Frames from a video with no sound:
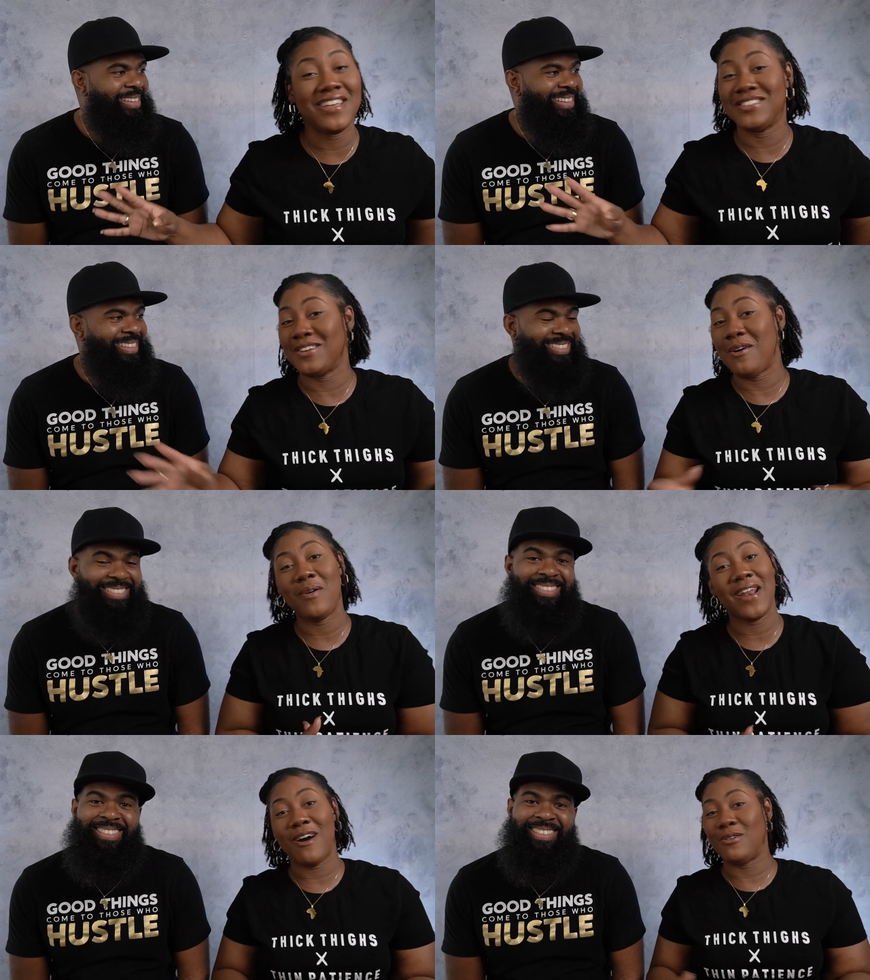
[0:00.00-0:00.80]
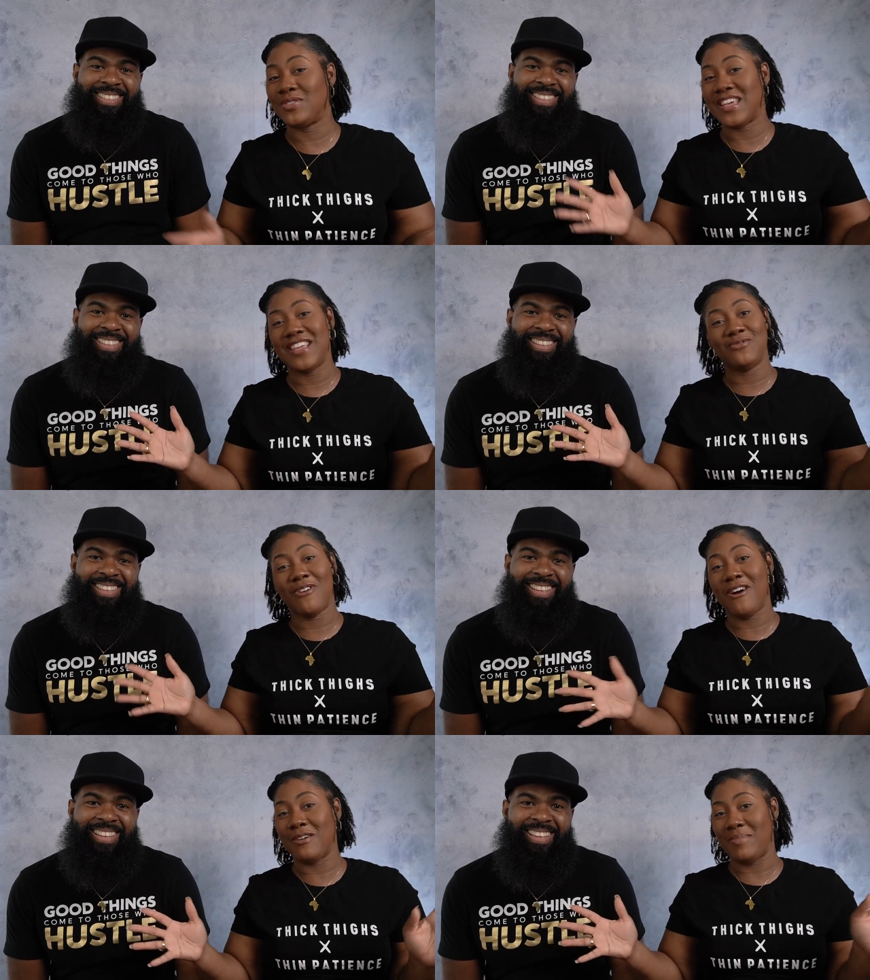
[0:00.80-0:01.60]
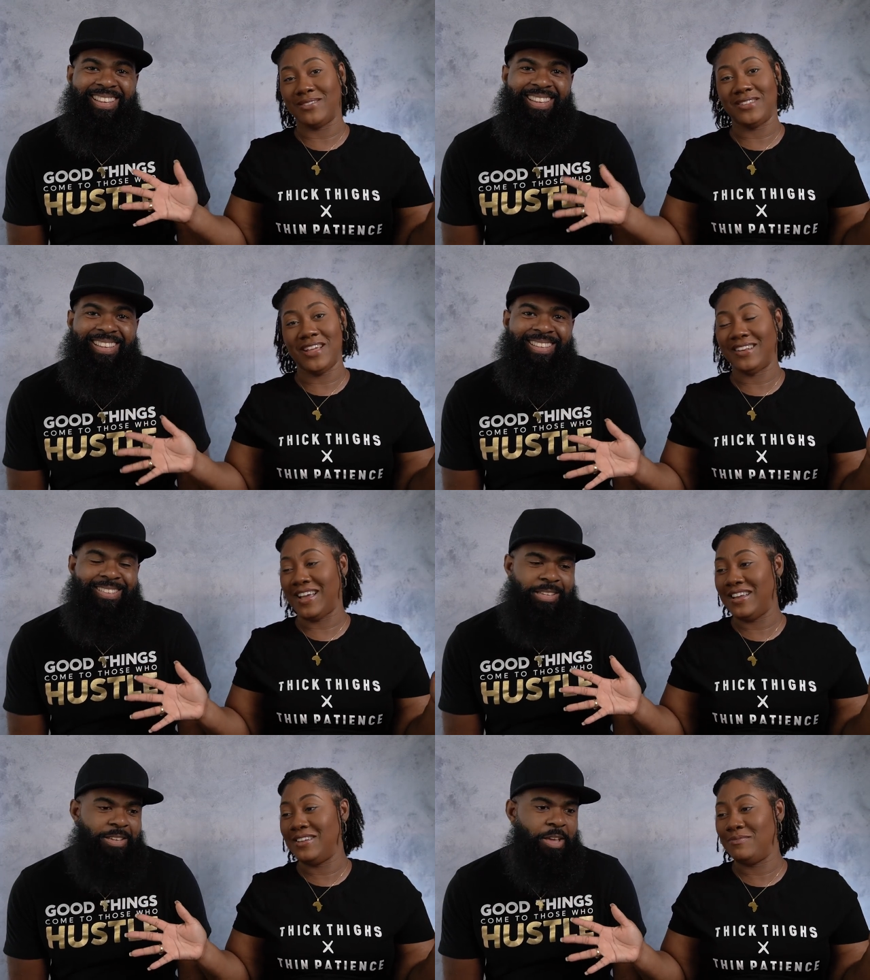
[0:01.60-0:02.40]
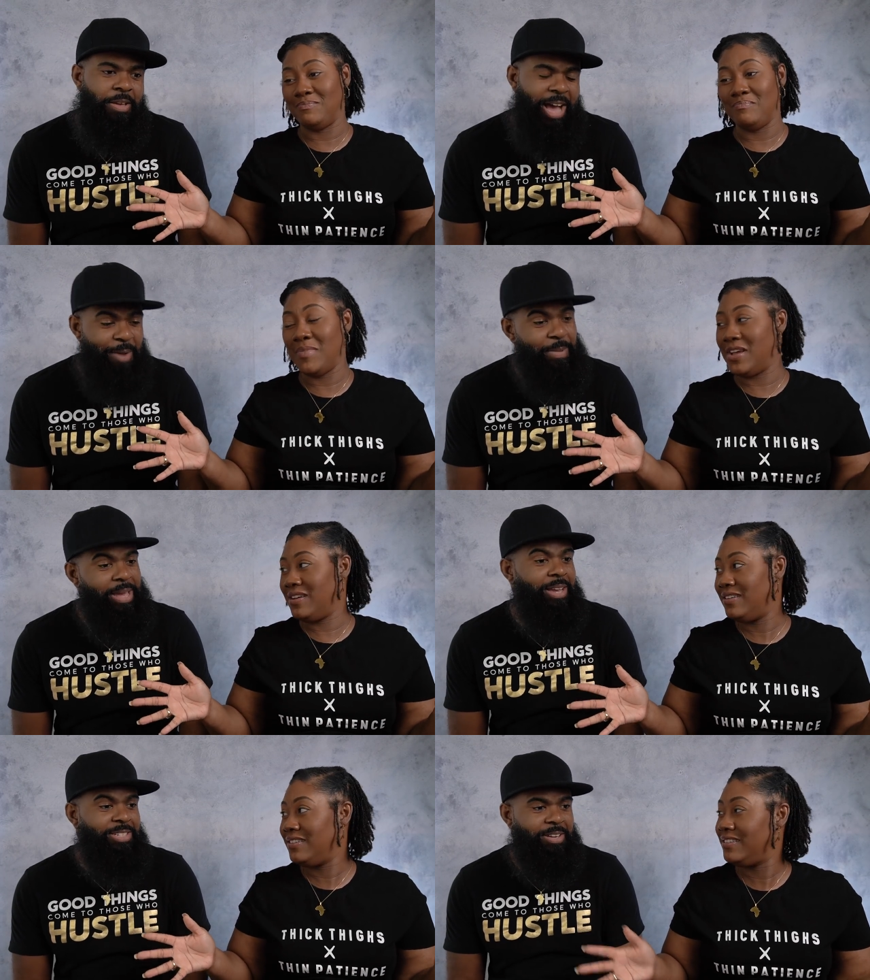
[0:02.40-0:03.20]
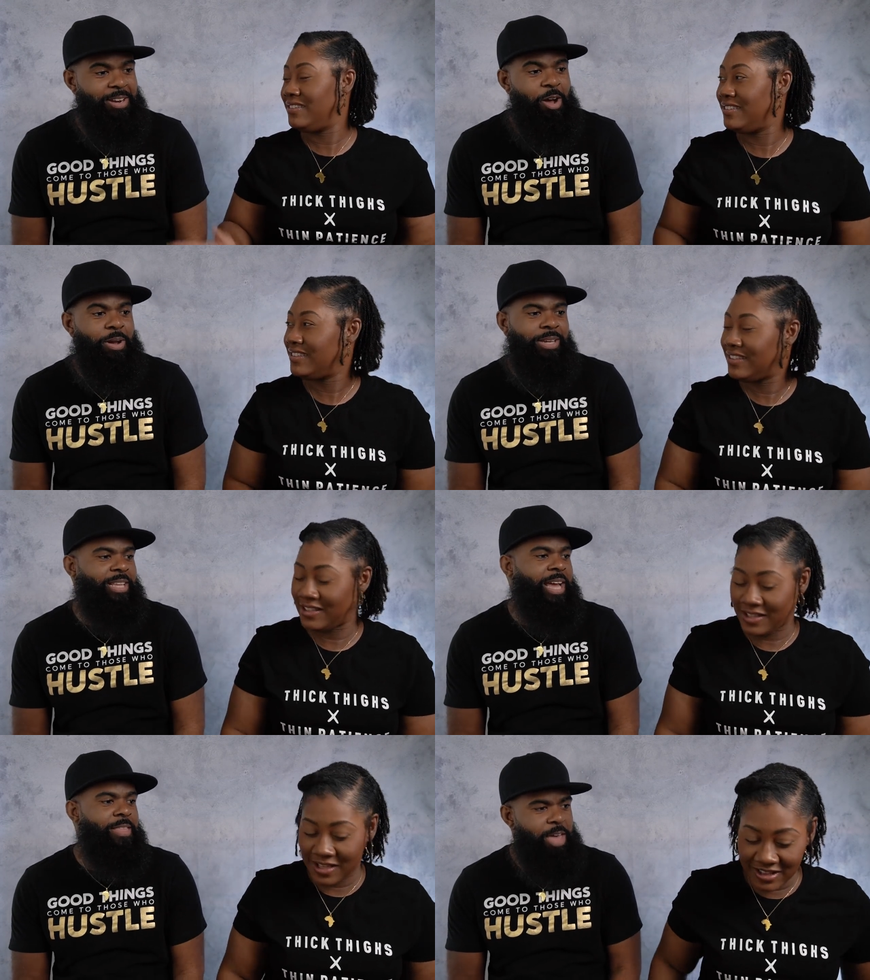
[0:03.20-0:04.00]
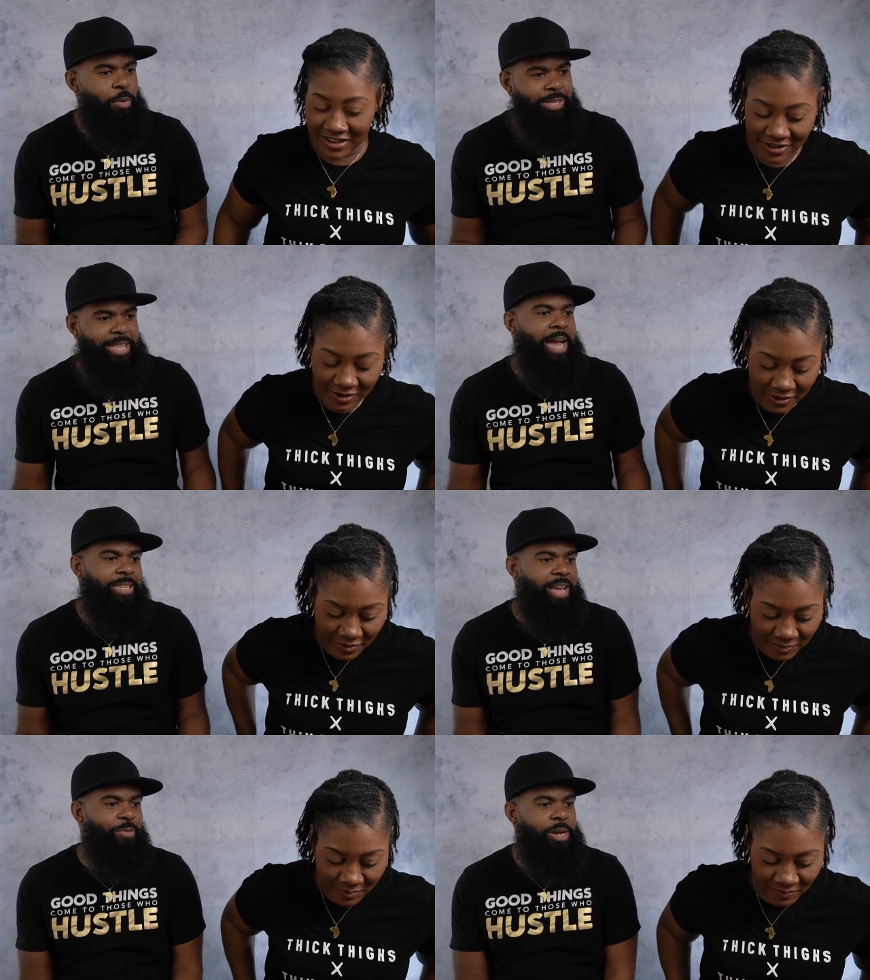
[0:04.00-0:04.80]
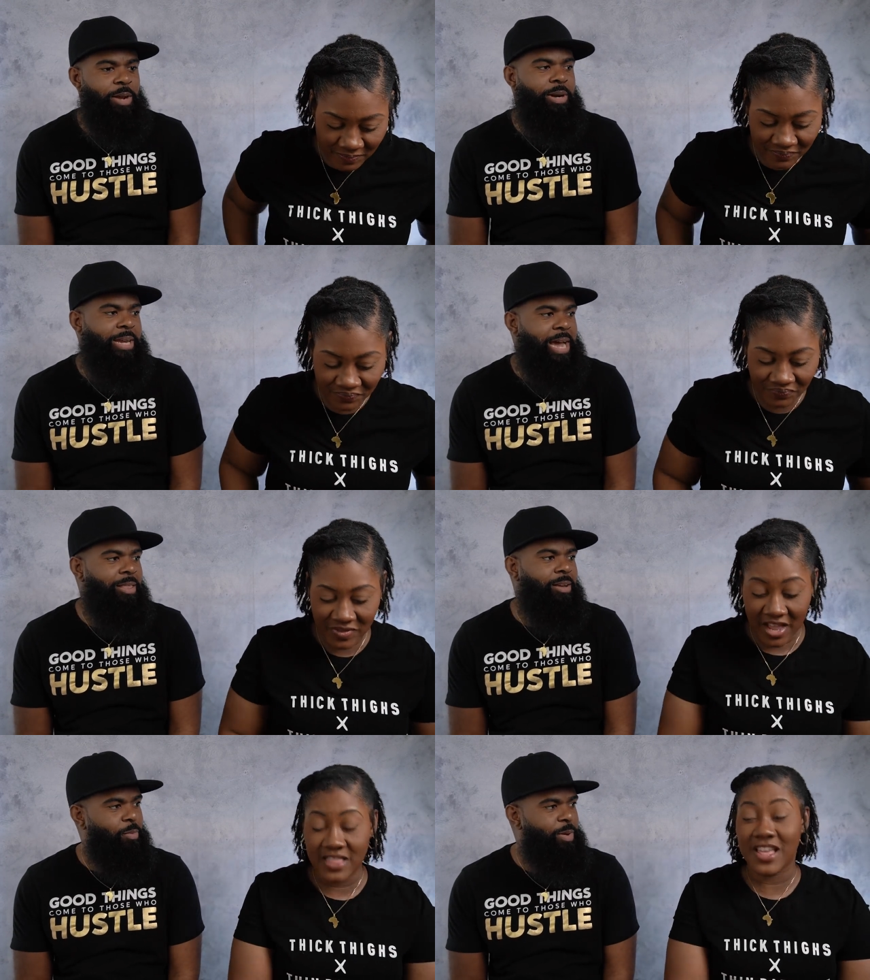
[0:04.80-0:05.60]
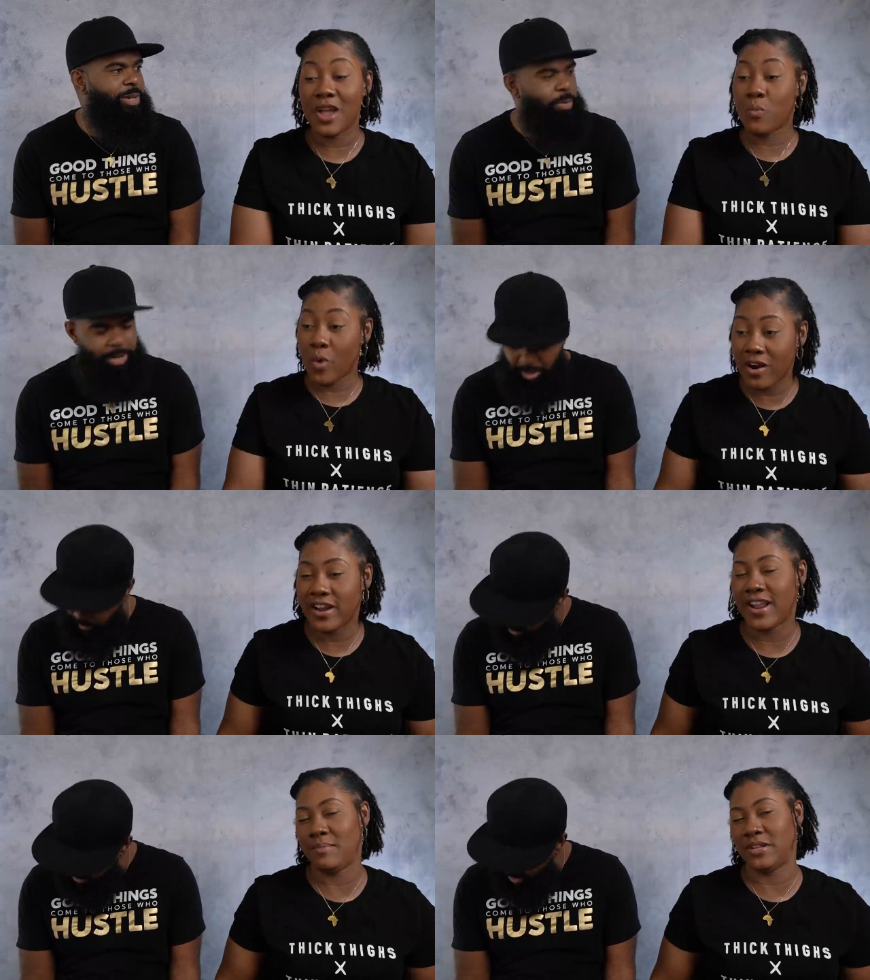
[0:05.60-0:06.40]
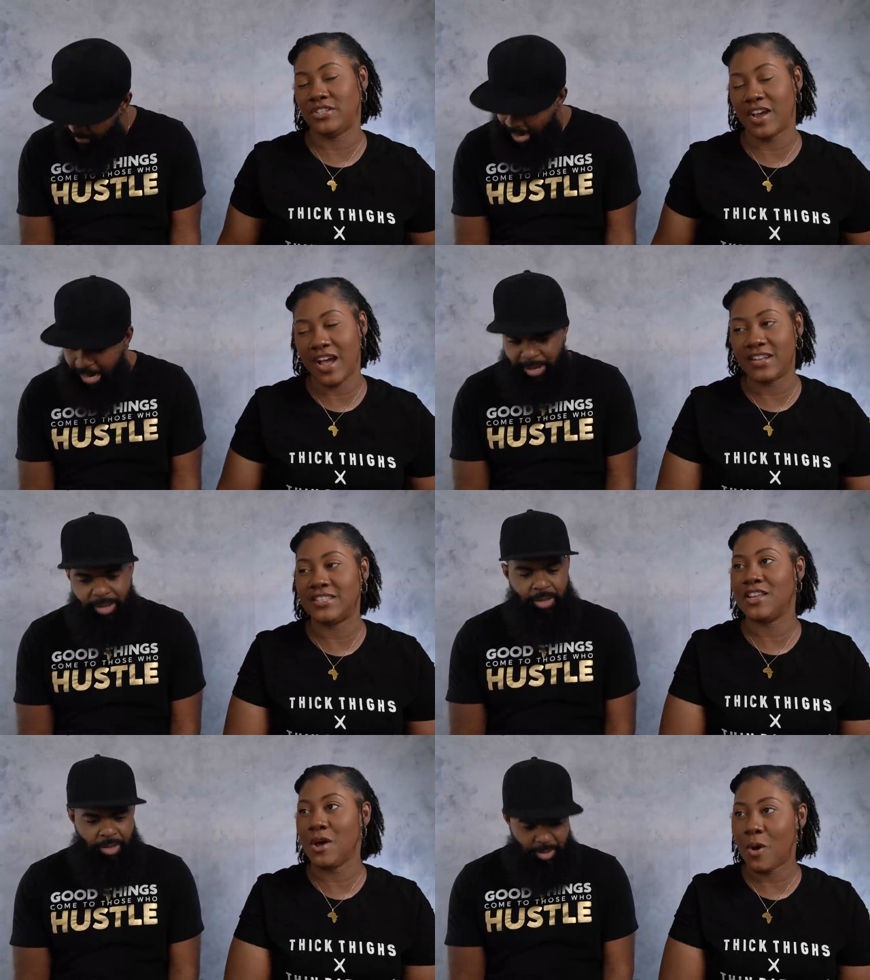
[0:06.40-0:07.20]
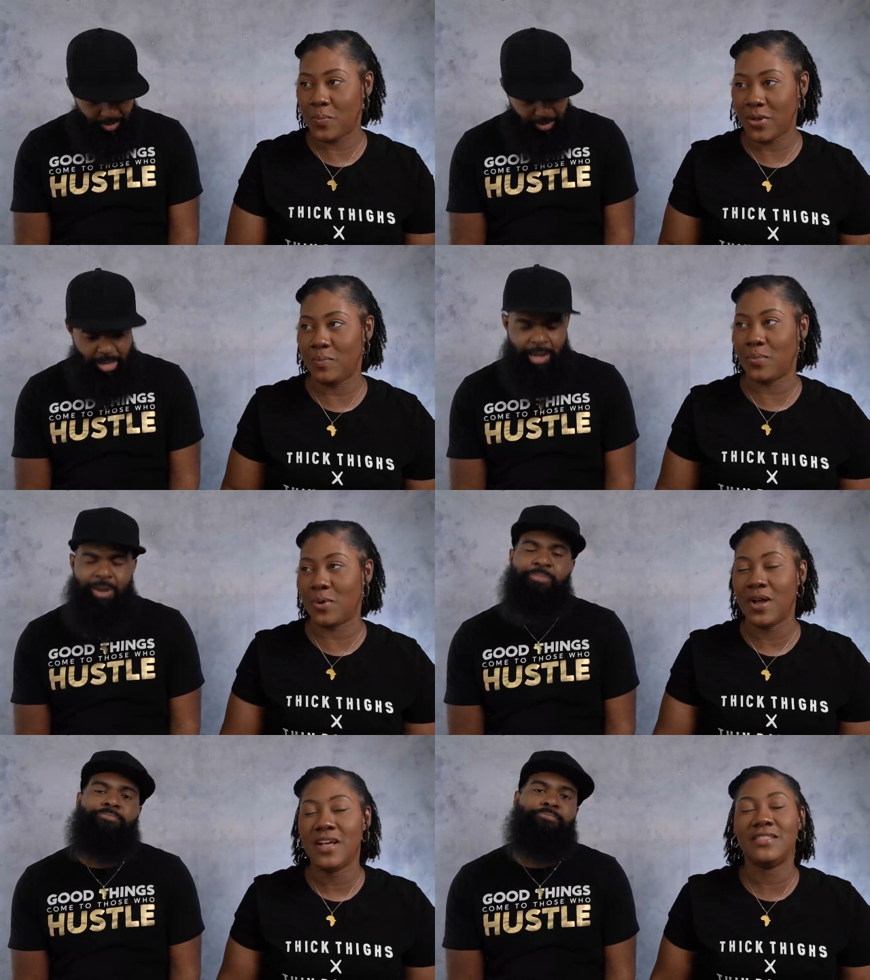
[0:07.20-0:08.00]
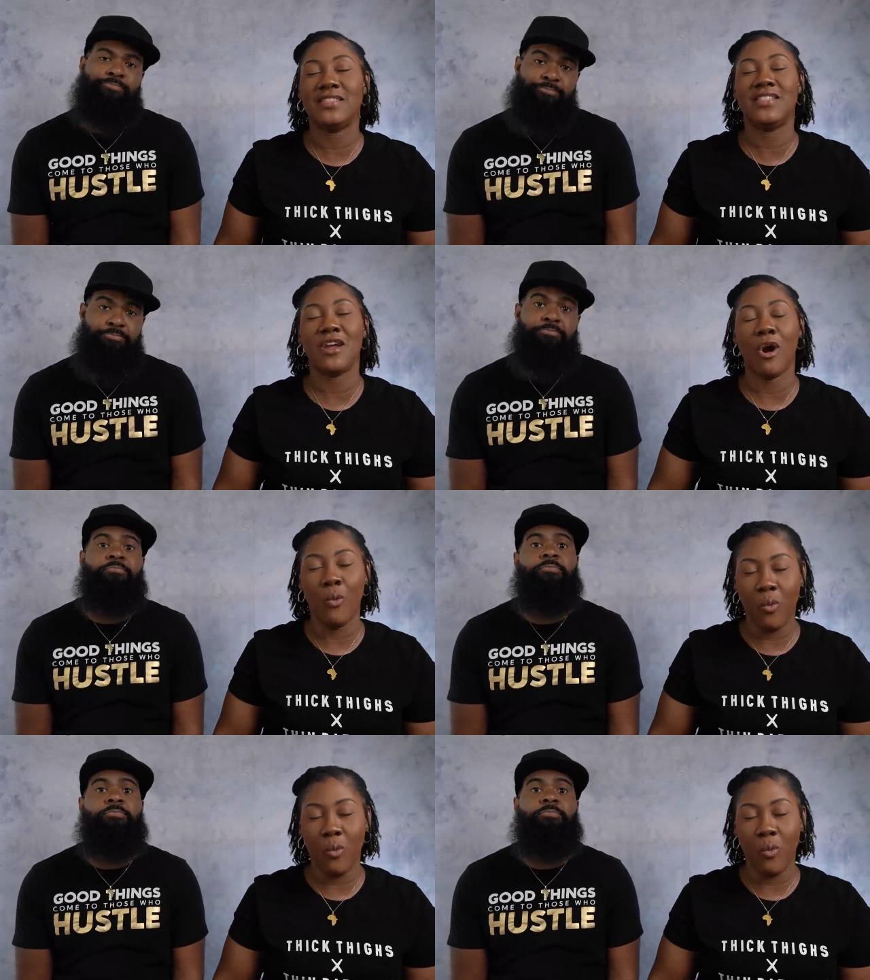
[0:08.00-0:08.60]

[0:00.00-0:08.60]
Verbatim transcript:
Speaker 1: things are going, I don't think he's wrong about that. Like,
Speaker 2: I mean, he should know because they, they was like that when they were together. They we, were, we, and we I've been trying to tell people yep. that mm -hmm. they
Speaker 1: mm-hmm. are